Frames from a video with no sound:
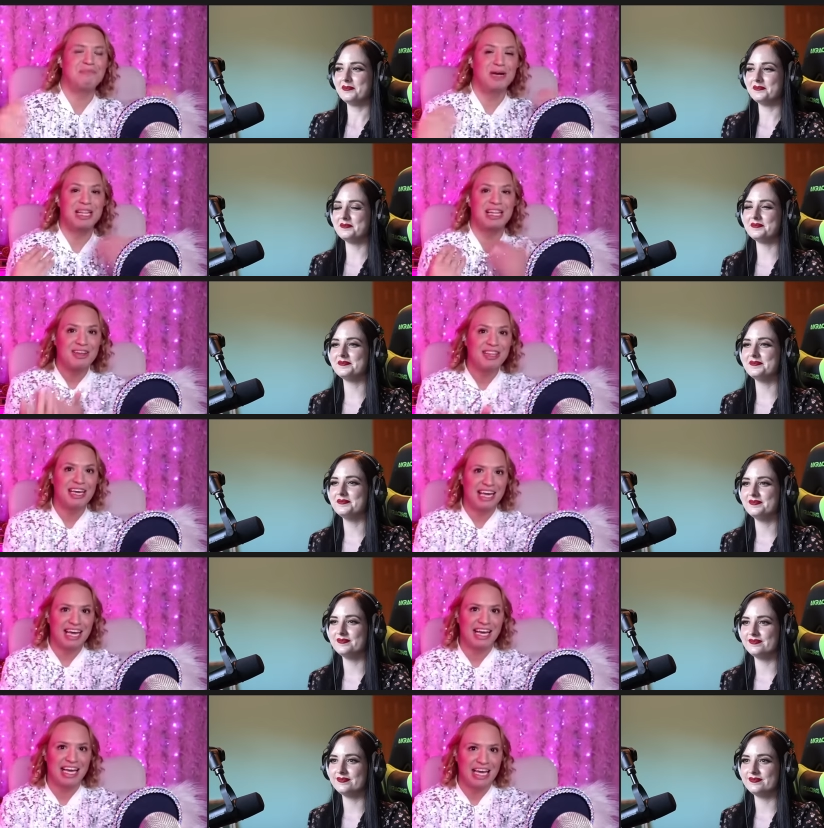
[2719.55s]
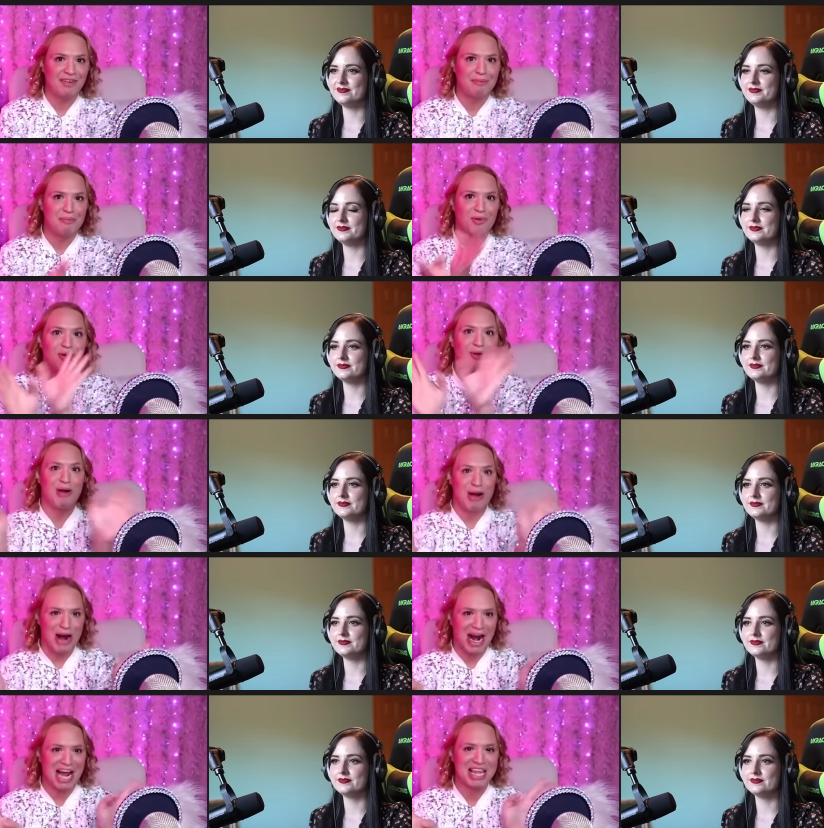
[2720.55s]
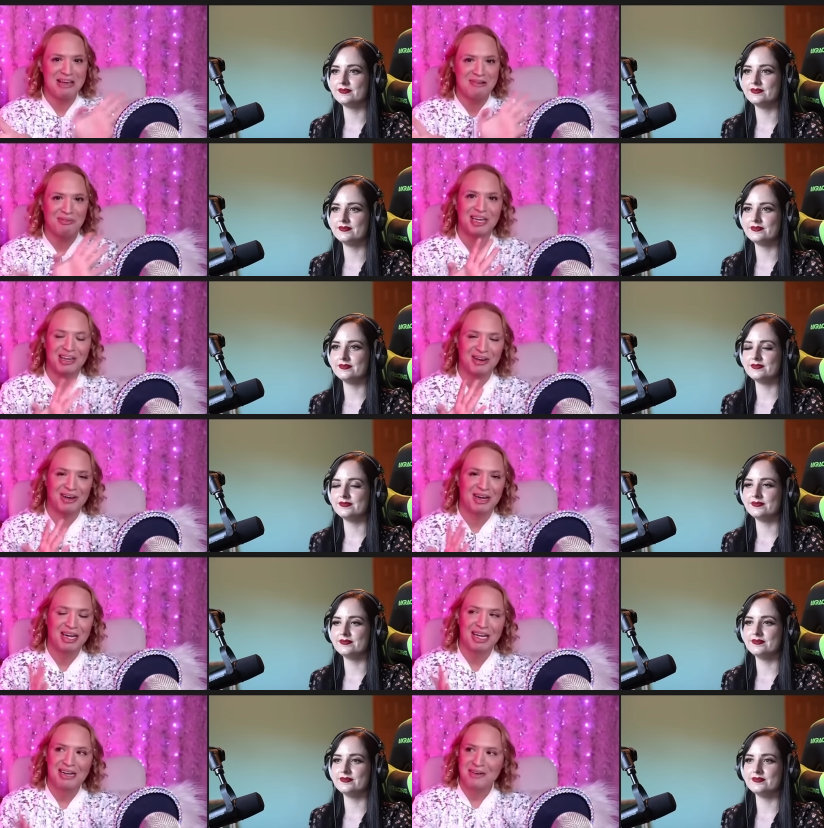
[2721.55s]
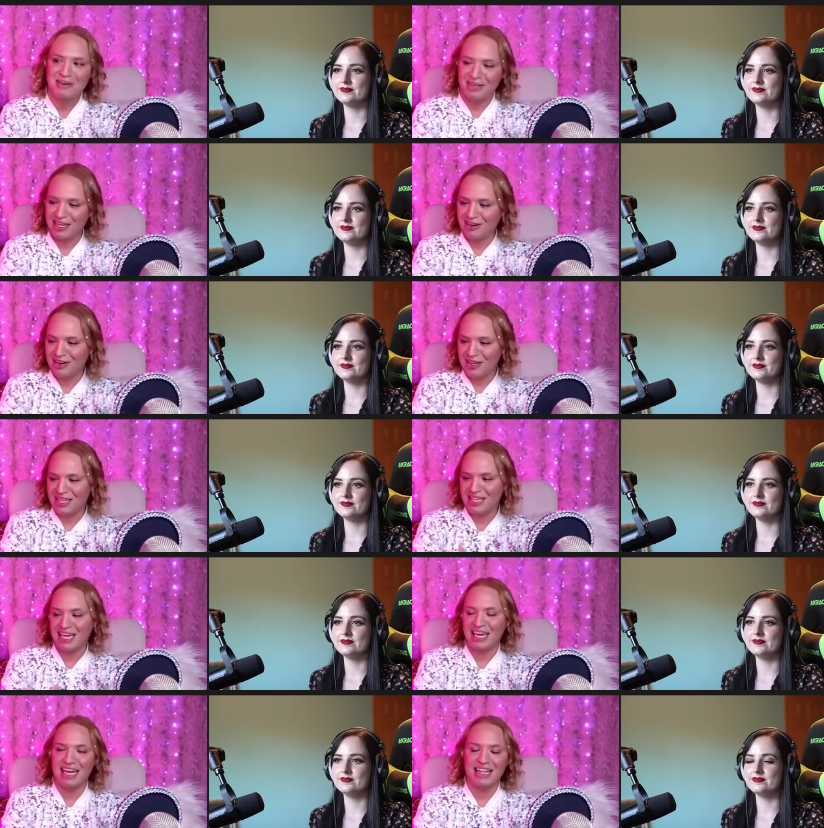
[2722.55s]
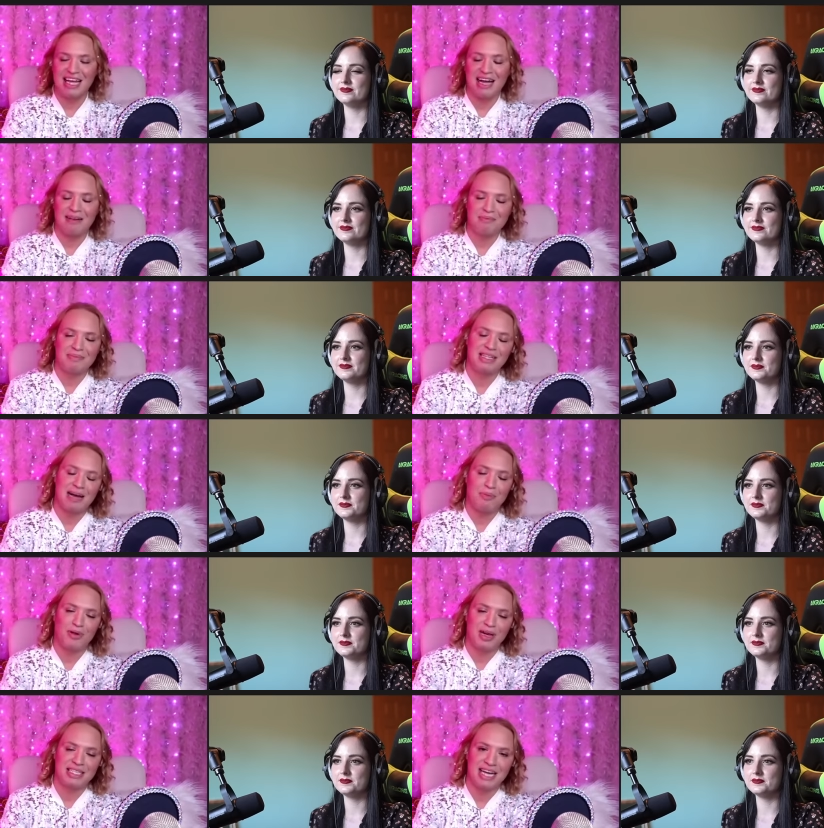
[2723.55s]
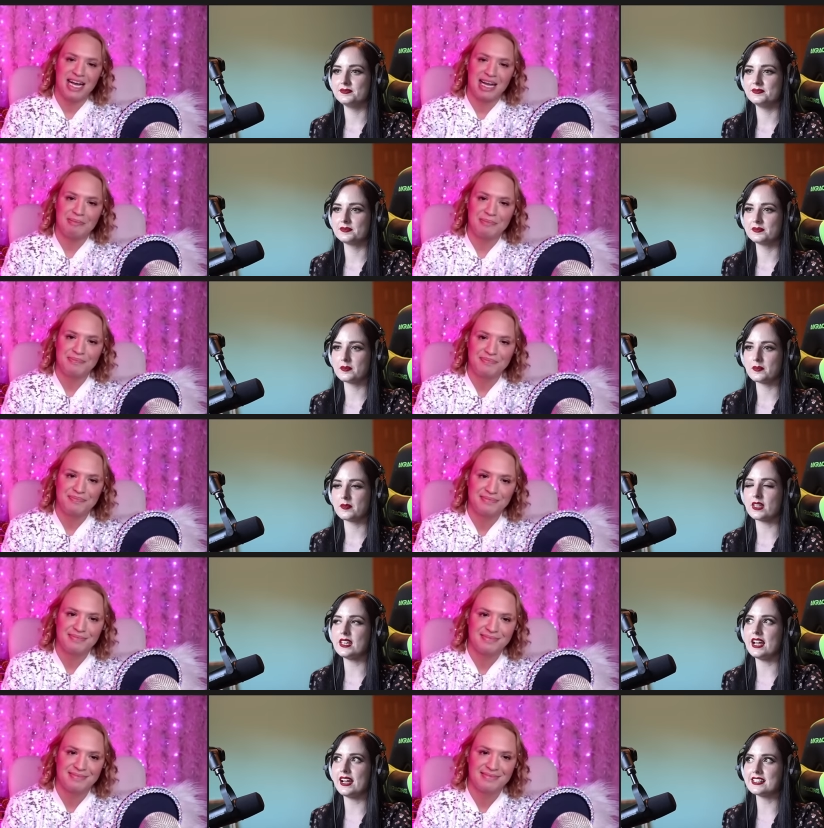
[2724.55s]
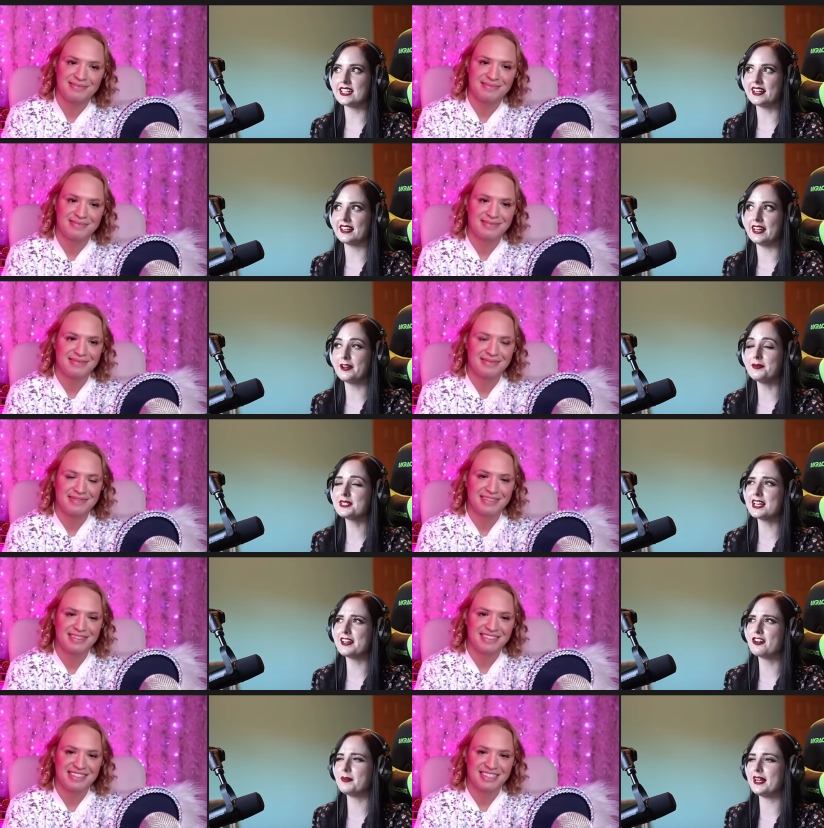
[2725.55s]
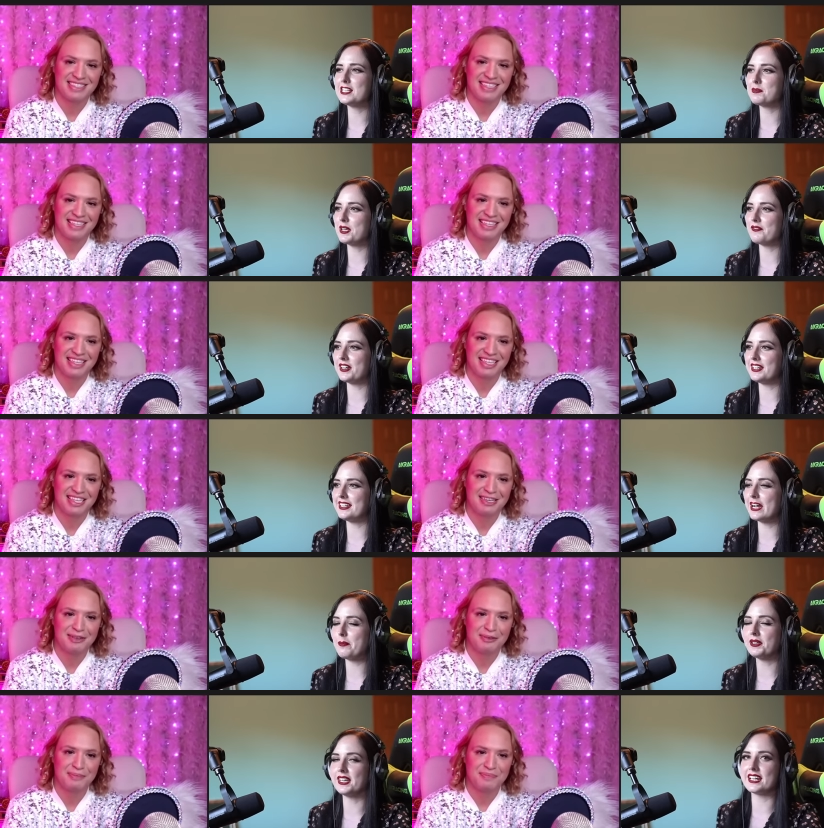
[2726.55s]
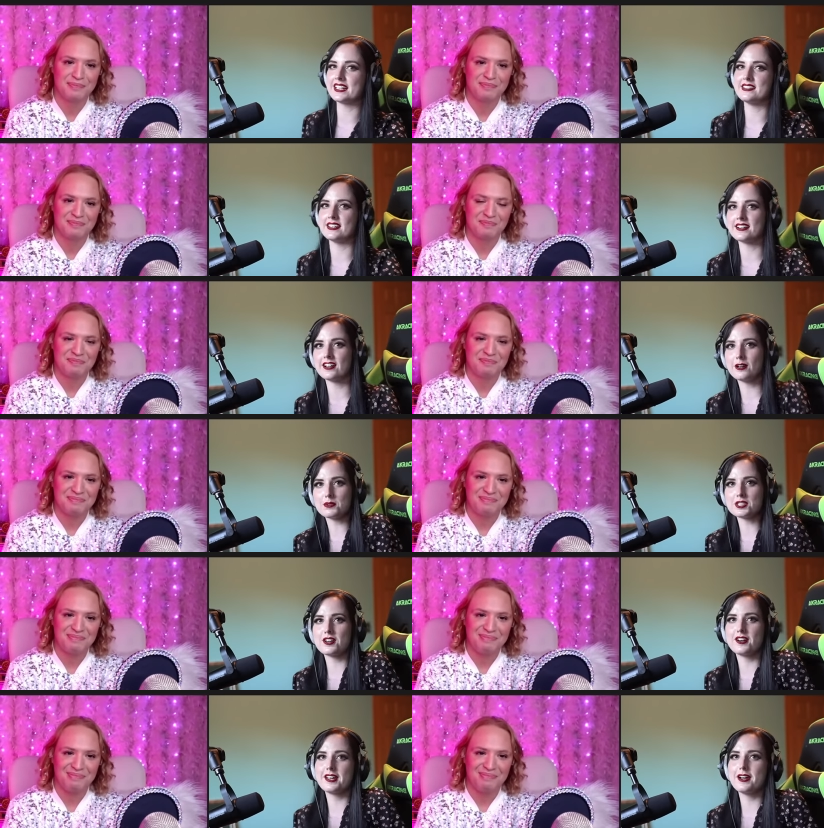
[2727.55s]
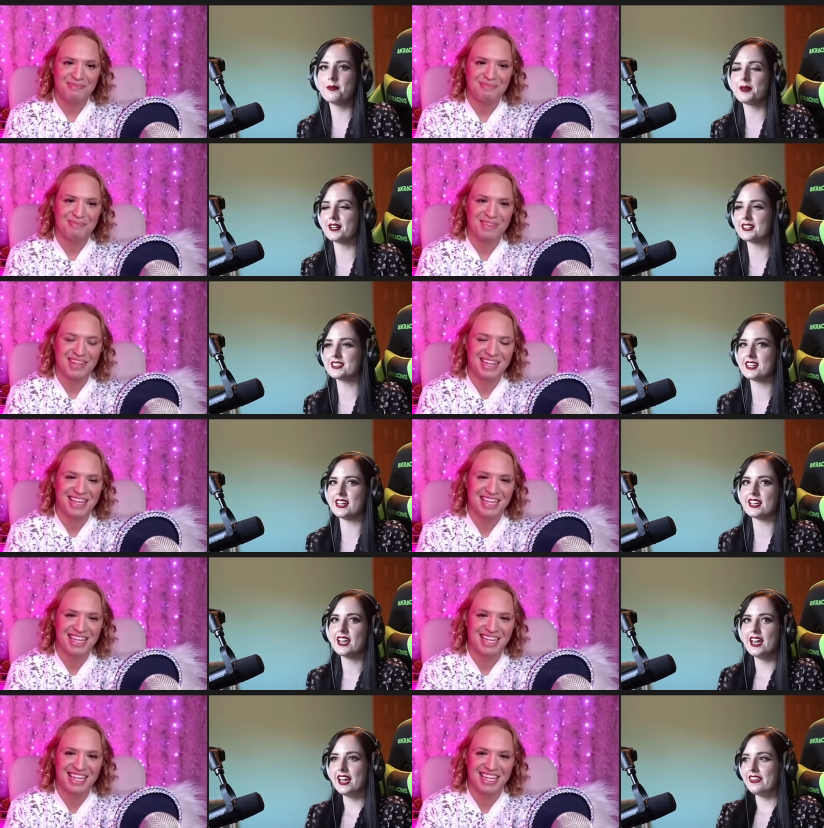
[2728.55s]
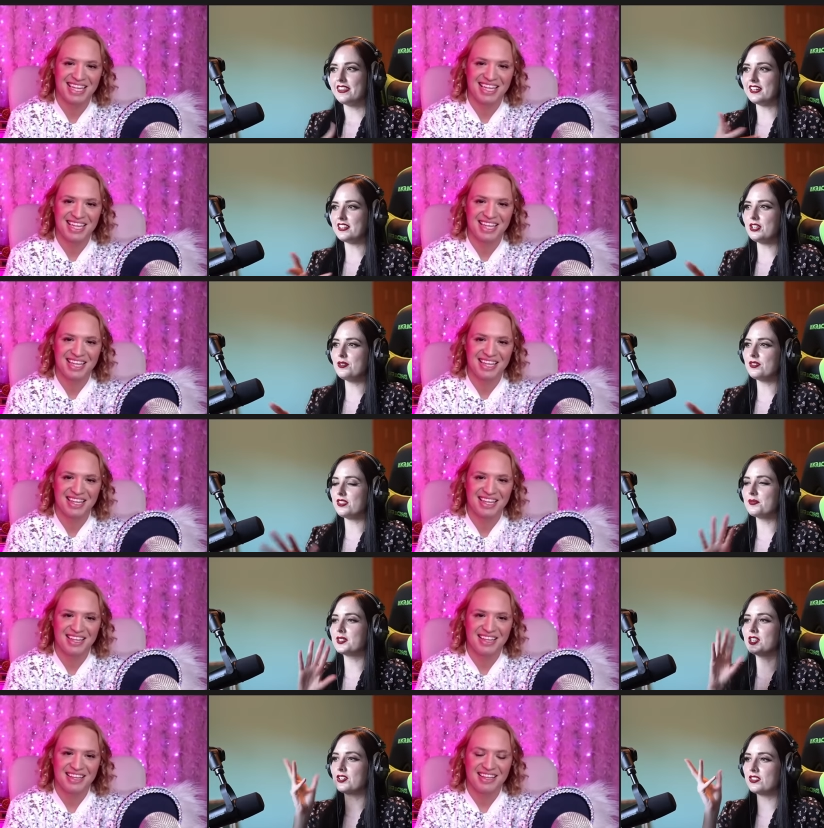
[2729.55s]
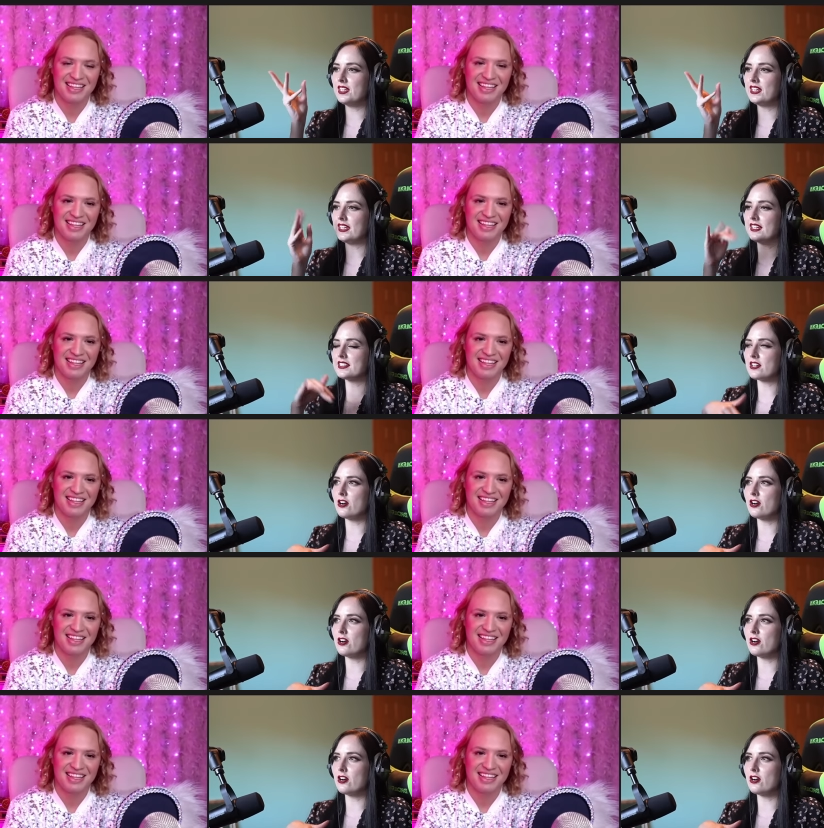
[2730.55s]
Speaker 1: But they're mm-hmm. thinking even more than what you're you're thinking at that at that point in time.
Speaker 2: Yeah, exactly. It almost kind of reminds me of ending up in like a sitcom scenario where it's like the you what you're thinking is oh